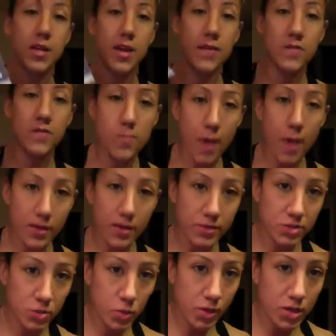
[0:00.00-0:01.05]
if you buy the
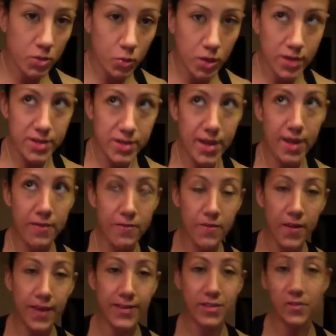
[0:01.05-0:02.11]
21-day
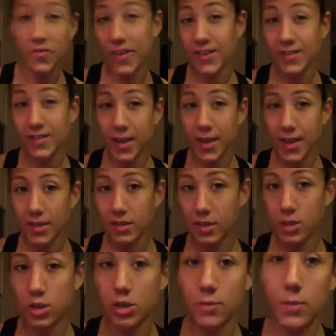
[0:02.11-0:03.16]
Fixate, the
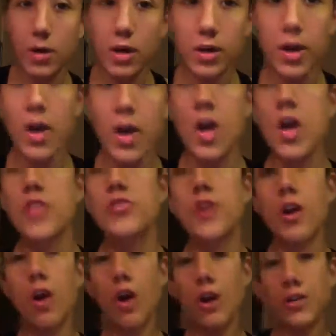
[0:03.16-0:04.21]
cookbook, there
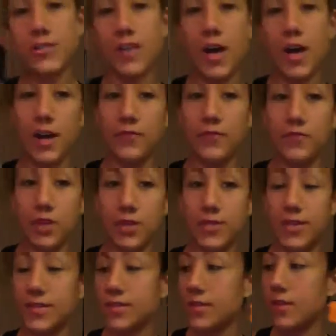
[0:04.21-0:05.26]
are a ton of
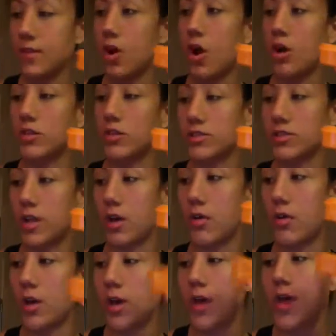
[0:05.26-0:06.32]
dressings in there
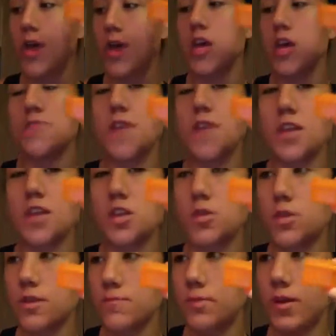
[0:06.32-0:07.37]
also that you
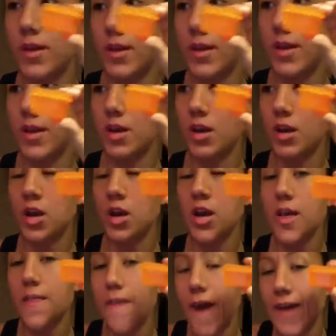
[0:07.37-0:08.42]
can put in here.
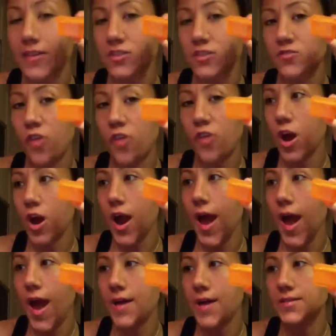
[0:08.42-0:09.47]
As far
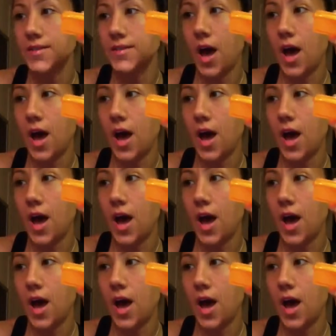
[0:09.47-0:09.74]
as